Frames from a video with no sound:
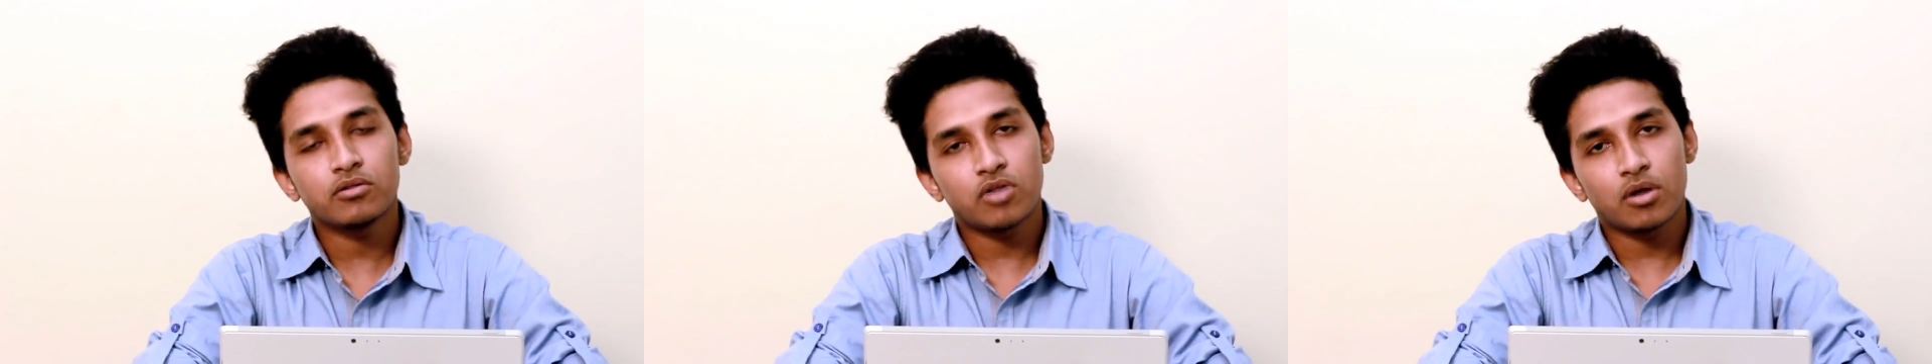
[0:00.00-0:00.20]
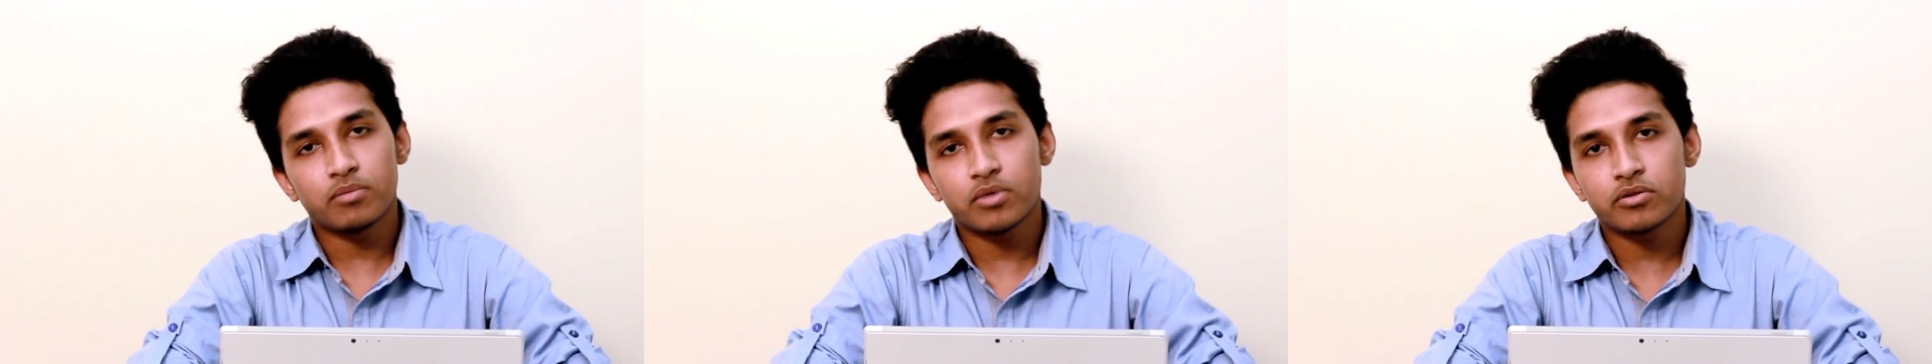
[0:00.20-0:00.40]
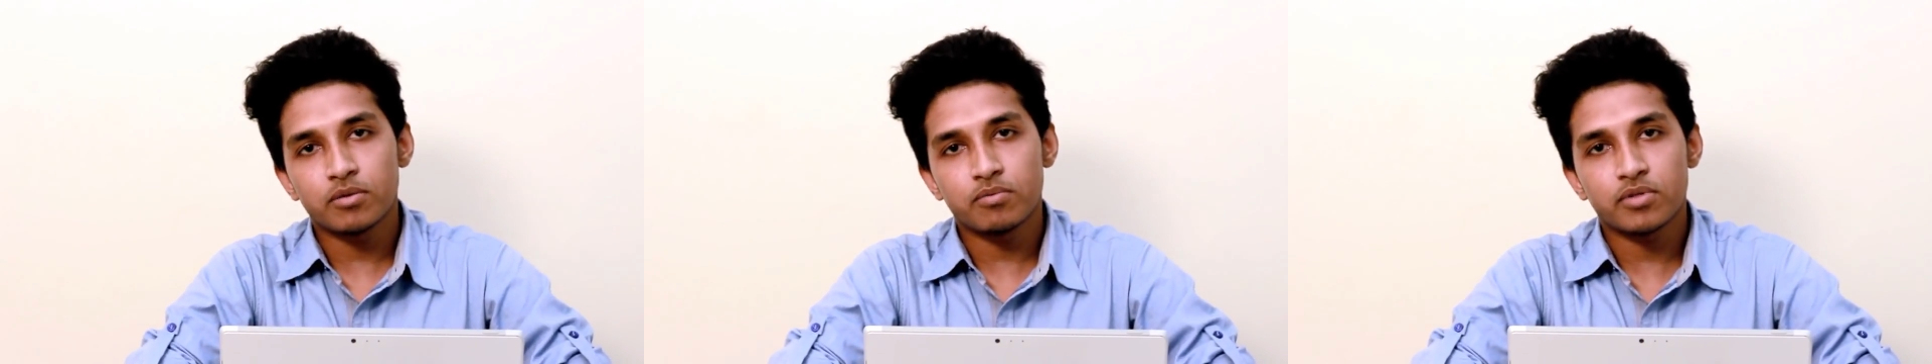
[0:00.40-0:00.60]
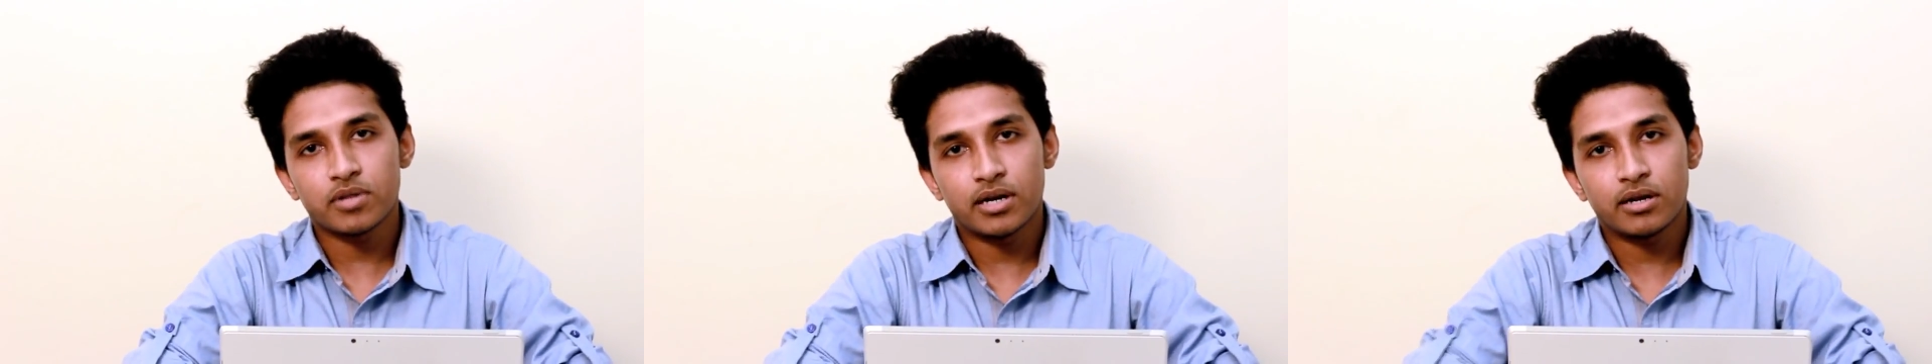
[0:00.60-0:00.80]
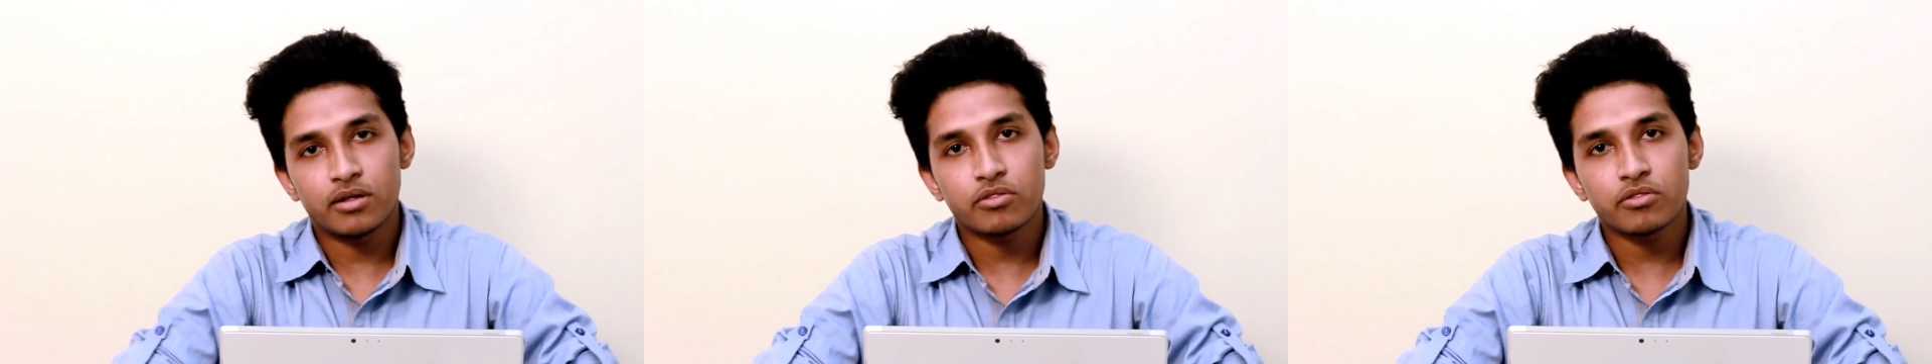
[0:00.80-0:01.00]
job
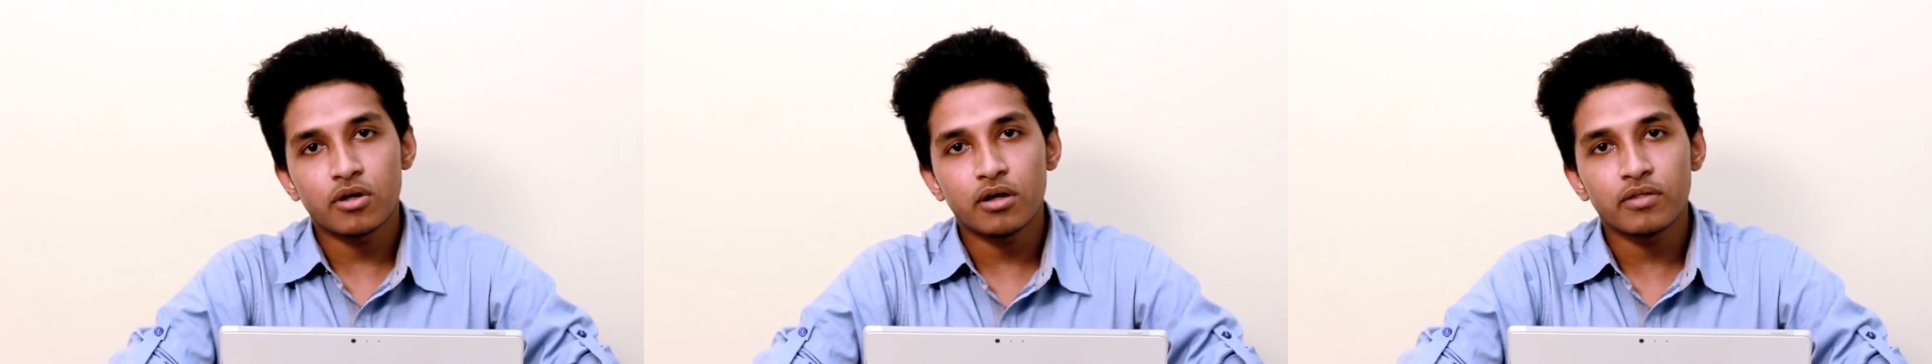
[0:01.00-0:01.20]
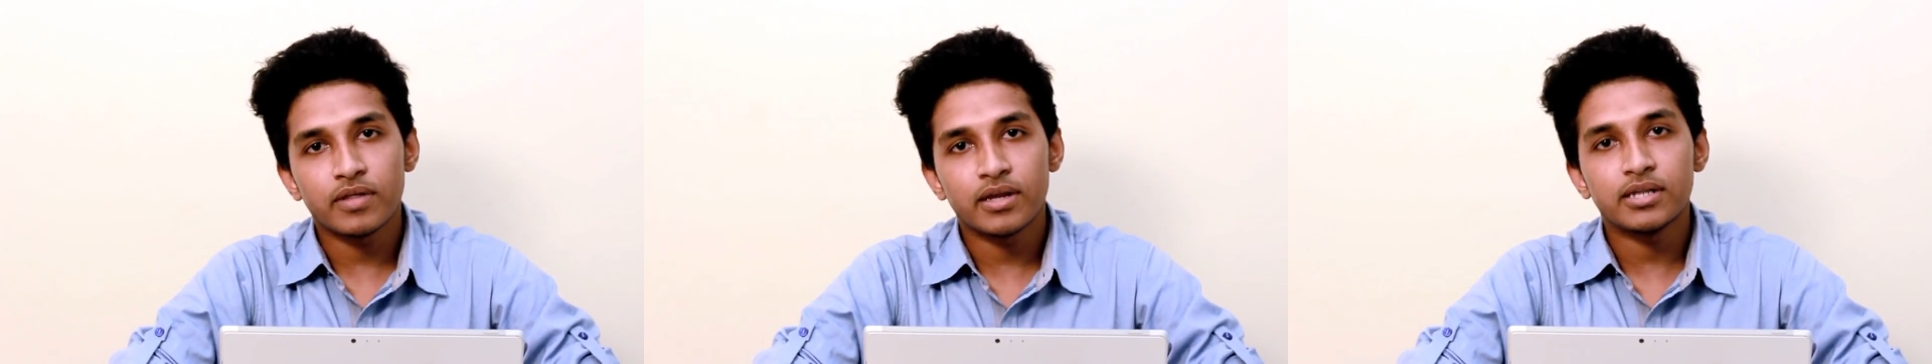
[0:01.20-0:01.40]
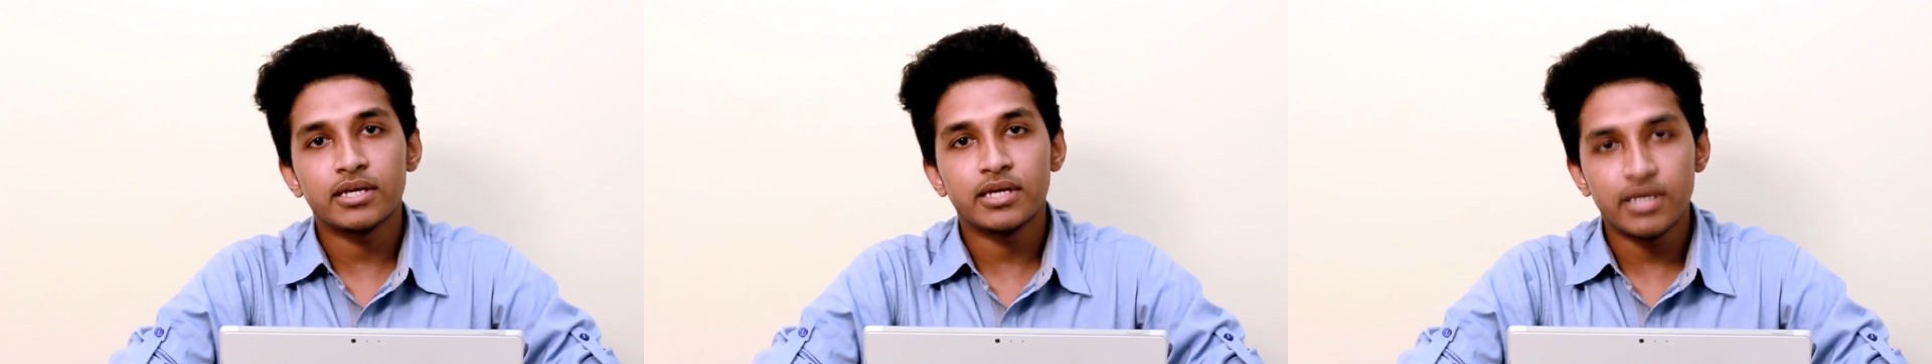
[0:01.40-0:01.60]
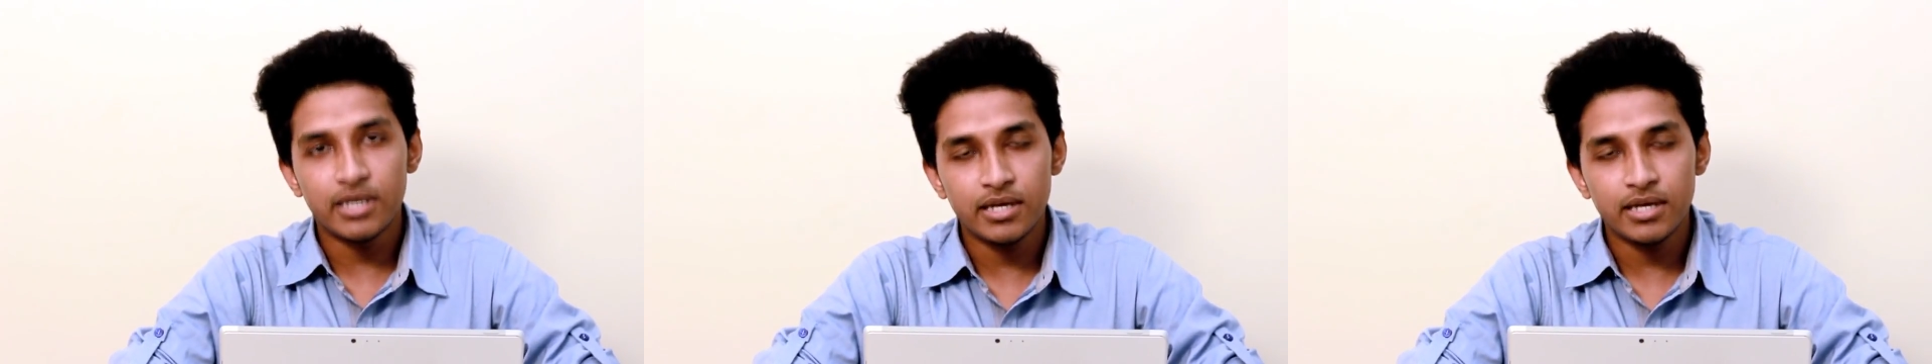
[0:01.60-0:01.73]
description and I saw that